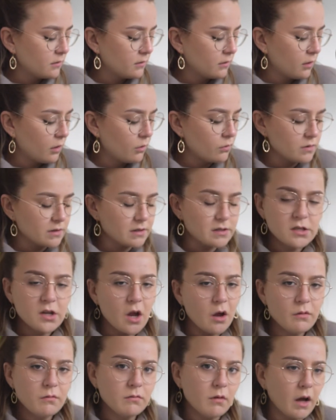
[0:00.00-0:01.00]

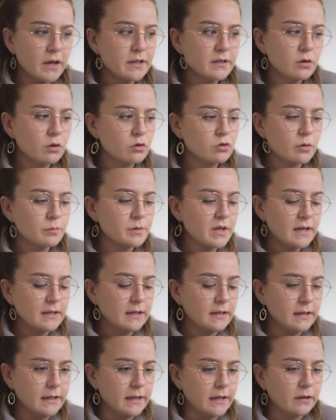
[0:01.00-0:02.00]
it's not dropped
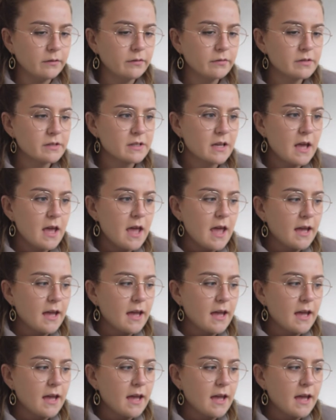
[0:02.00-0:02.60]
any leaves.